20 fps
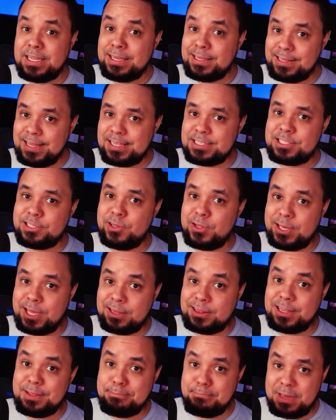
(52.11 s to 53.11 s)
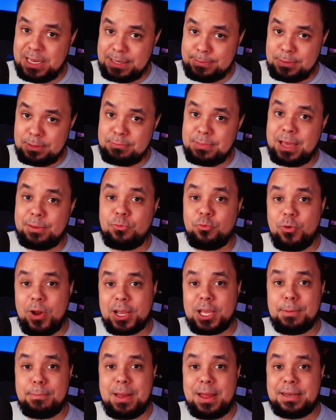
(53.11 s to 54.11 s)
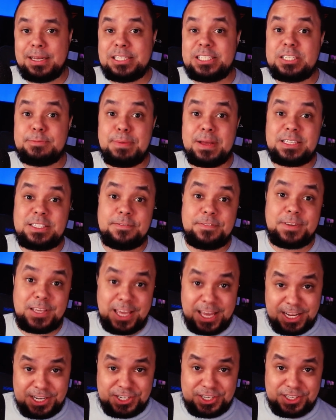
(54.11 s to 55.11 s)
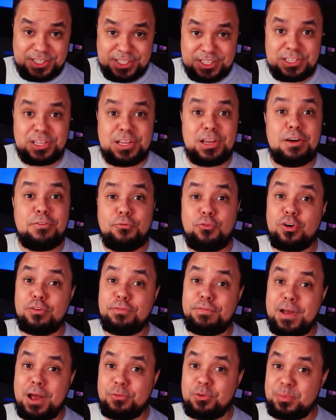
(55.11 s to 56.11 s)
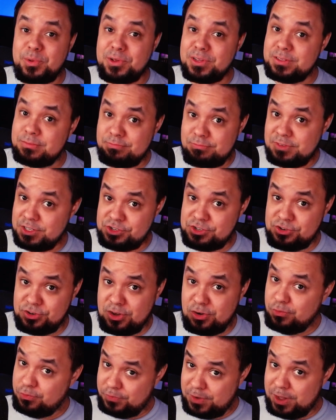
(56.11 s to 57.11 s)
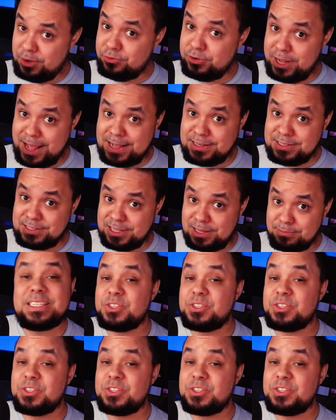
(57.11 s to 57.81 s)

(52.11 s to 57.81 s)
let's look at the minimum and recommended specifications for Foundry, because did you know Foundry has them?